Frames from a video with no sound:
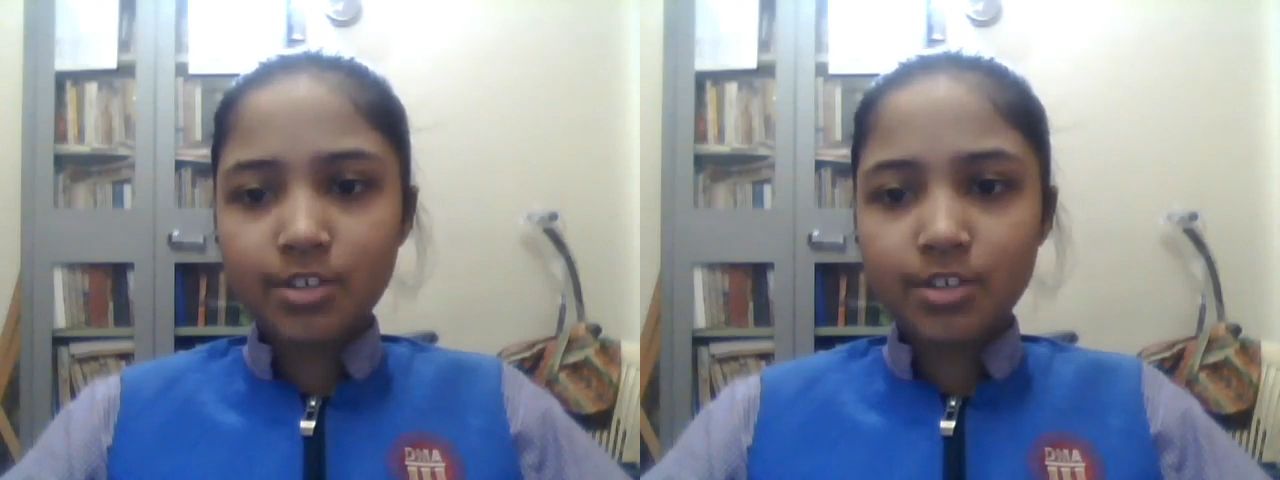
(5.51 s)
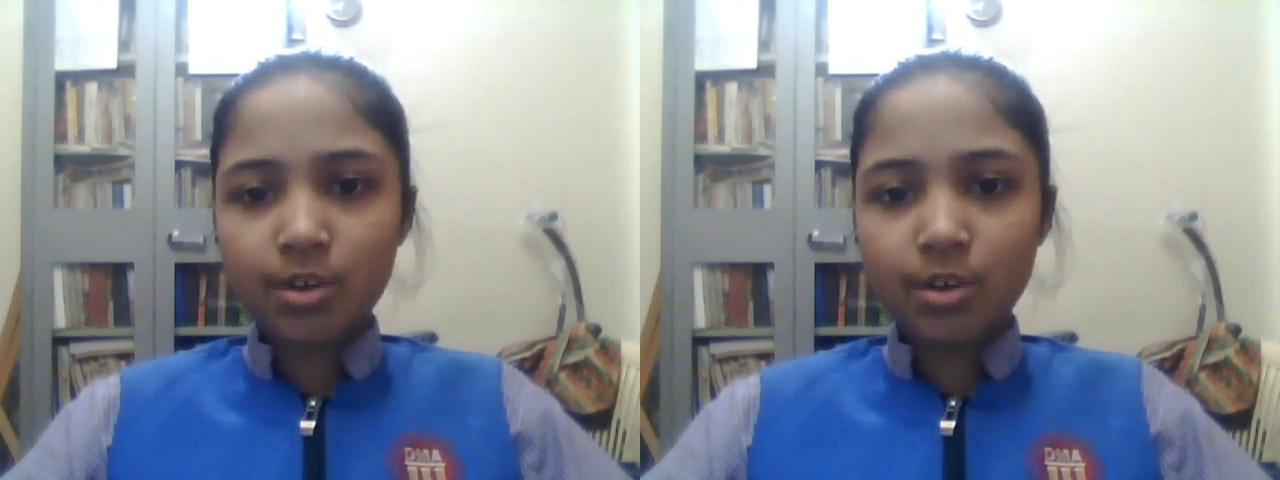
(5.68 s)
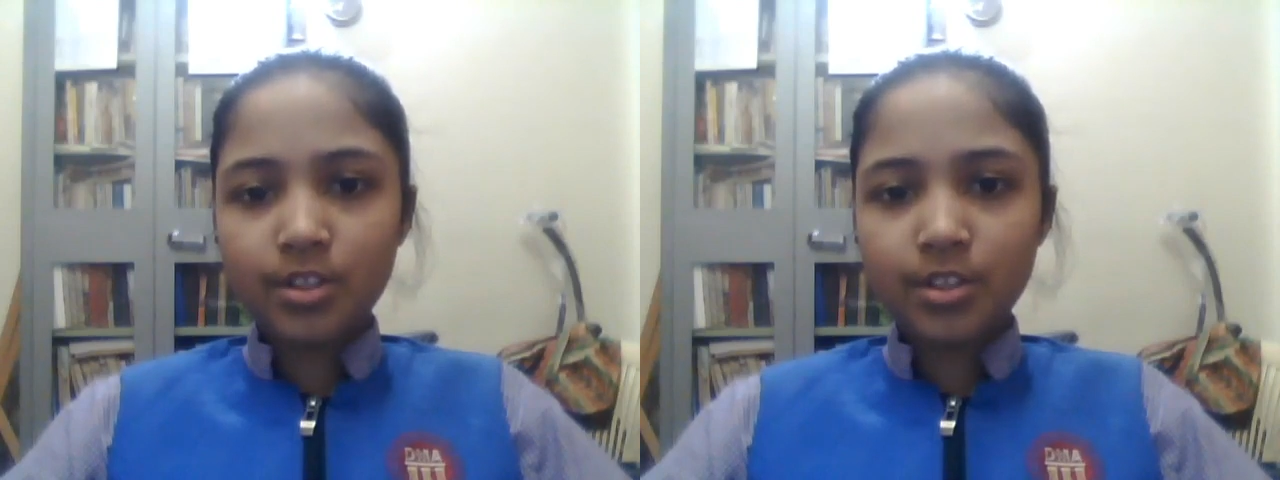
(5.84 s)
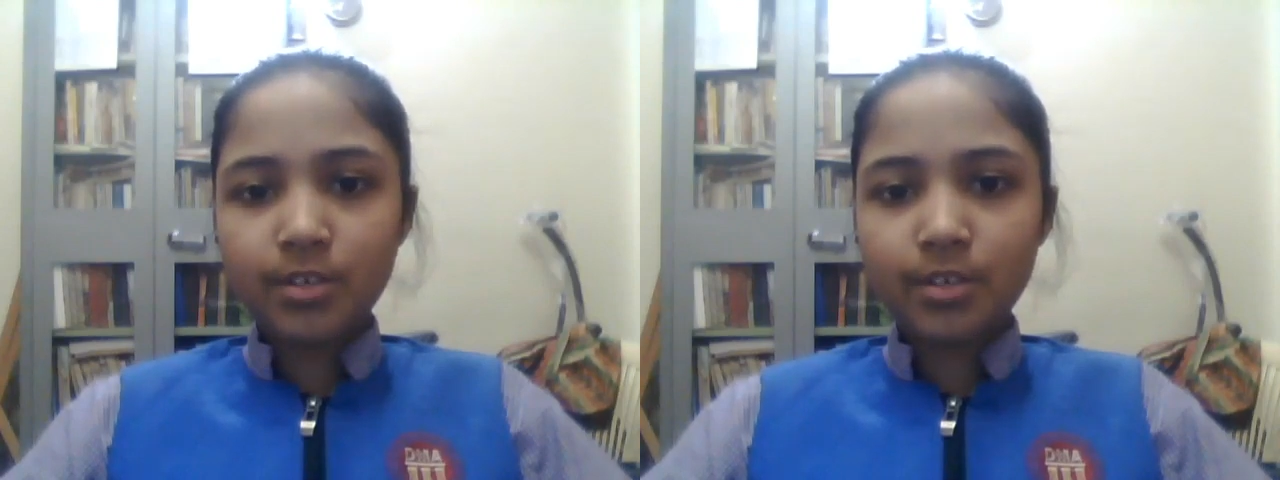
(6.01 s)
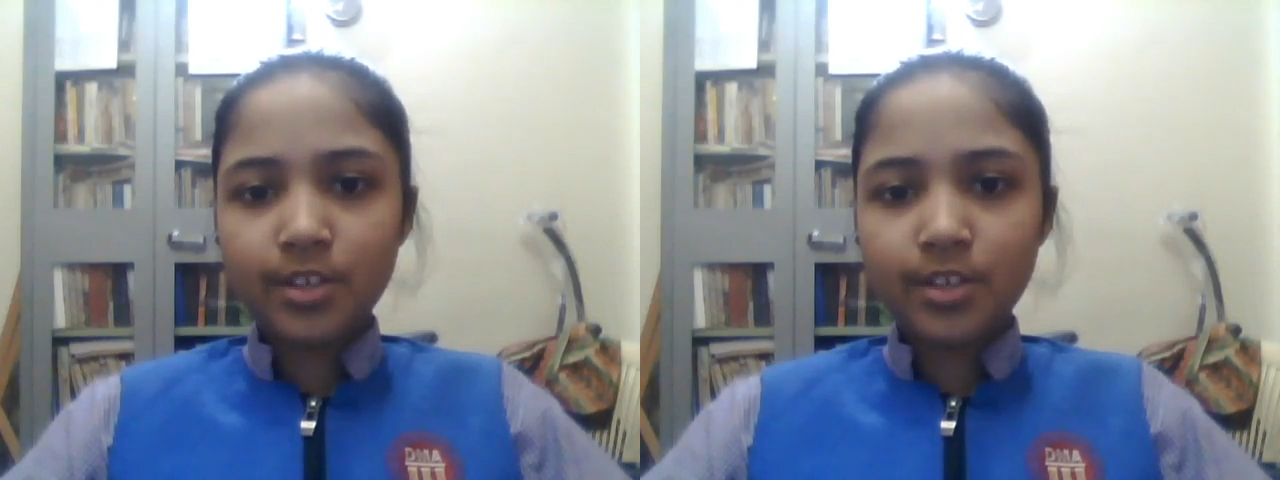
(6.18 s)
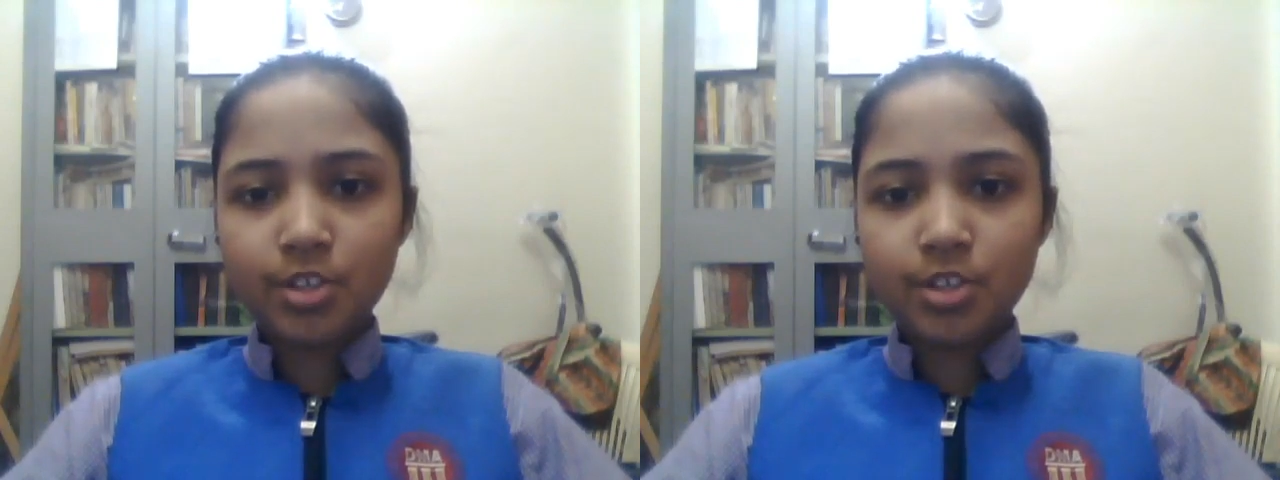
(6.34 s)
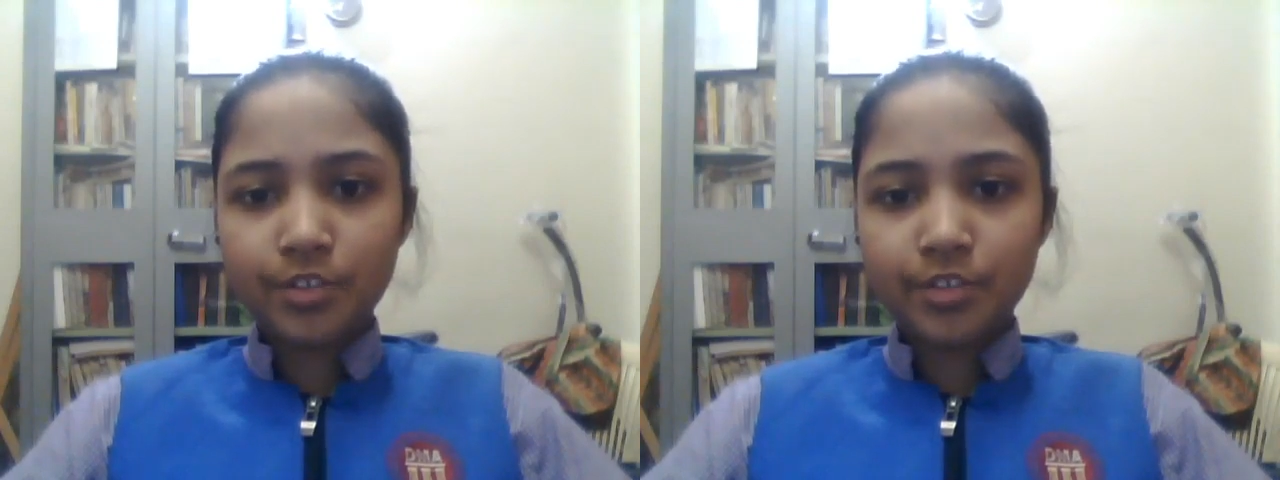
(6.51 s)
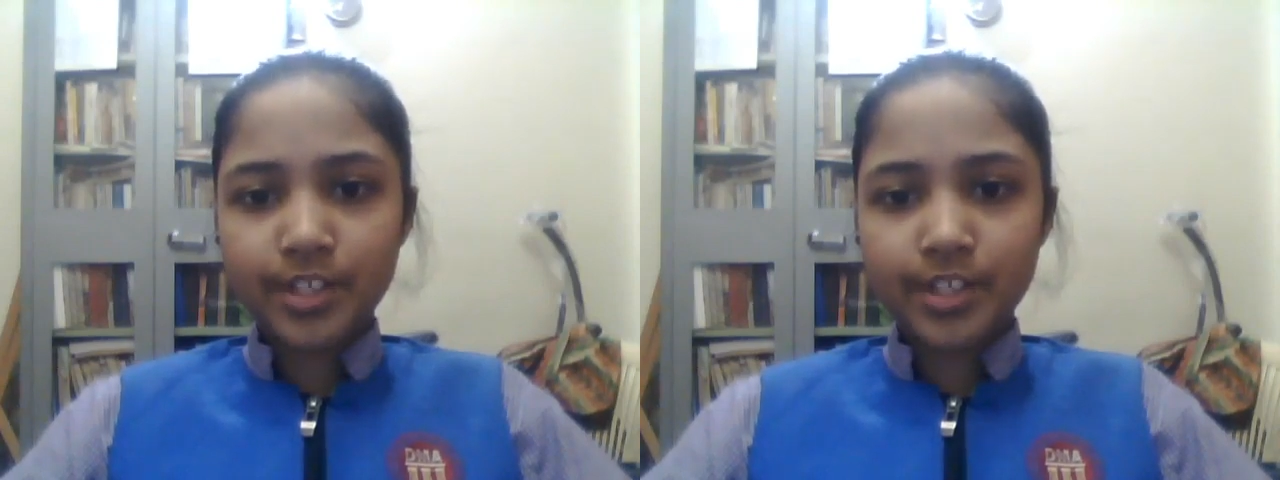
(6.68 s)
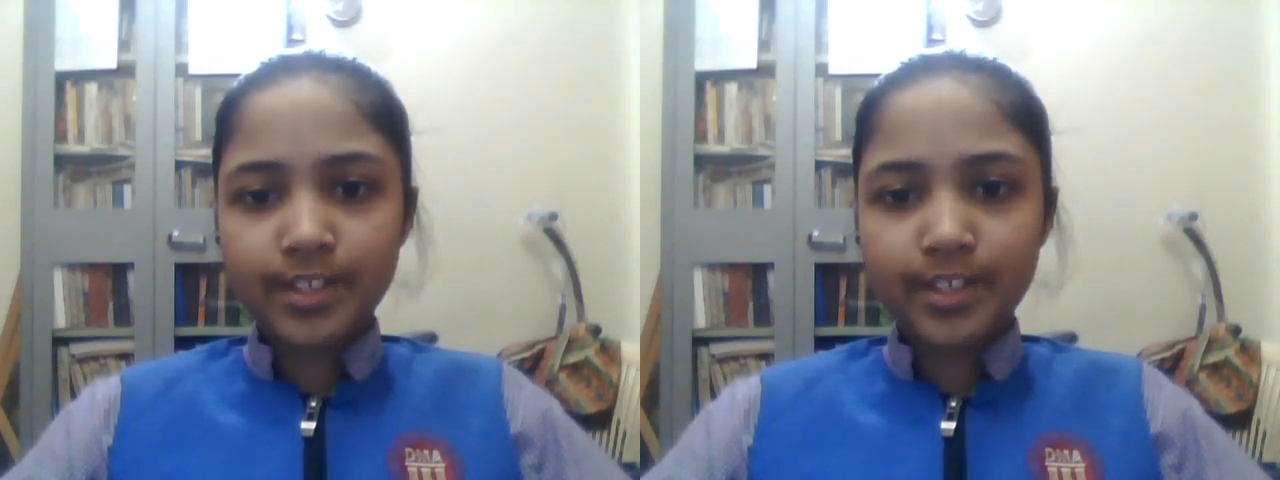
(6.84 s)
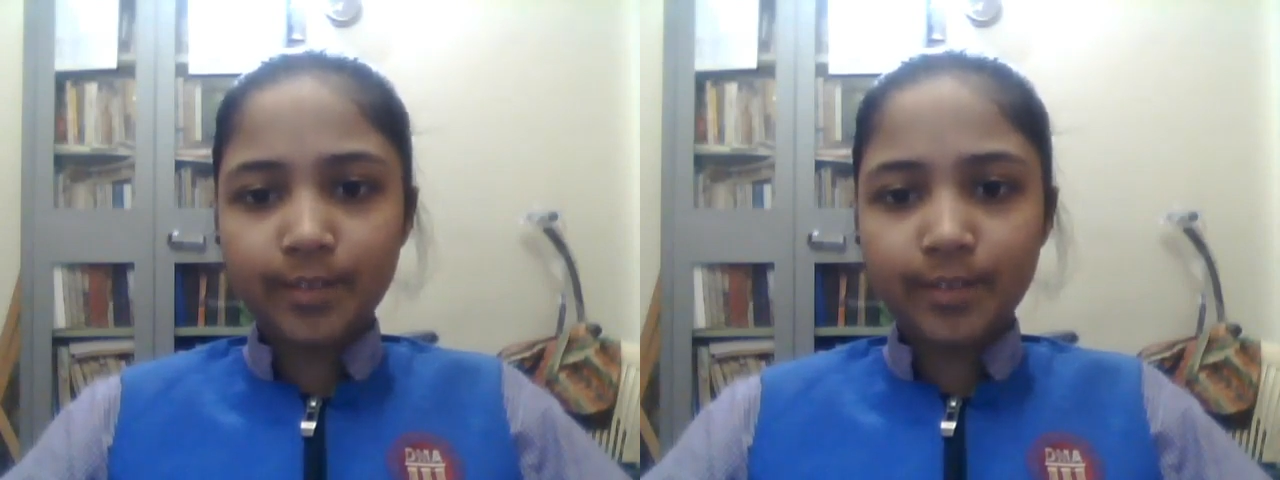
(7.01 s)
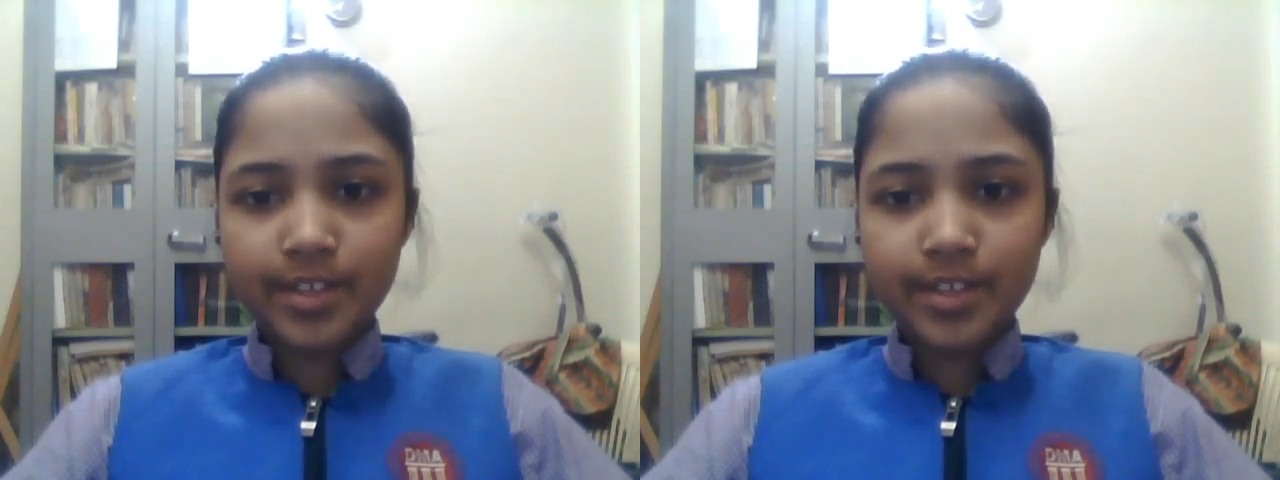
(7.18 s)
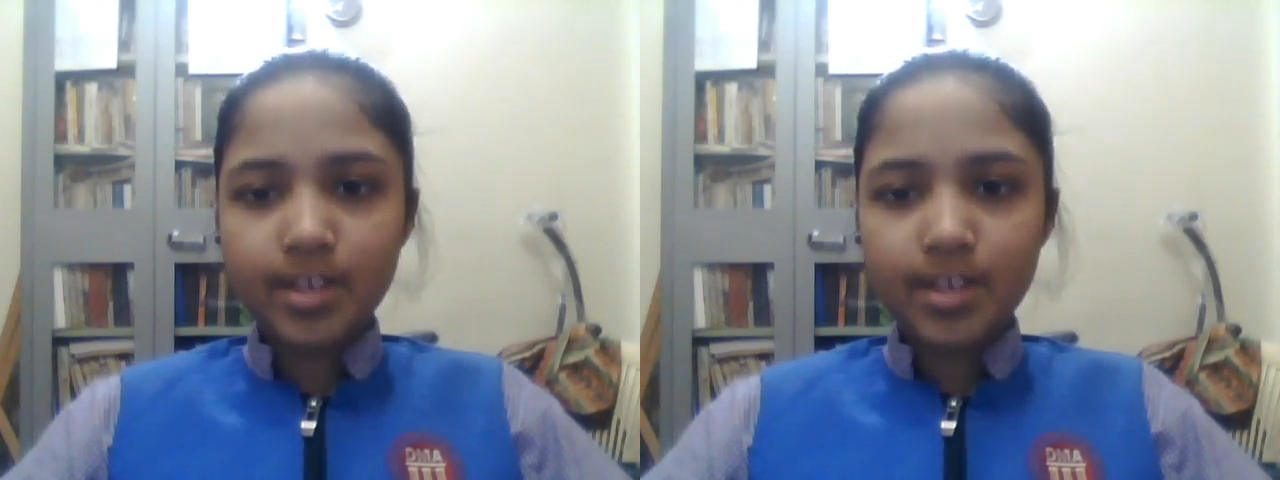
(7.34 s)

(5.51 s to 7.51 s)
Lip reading: on the occasion of Shahid Divas,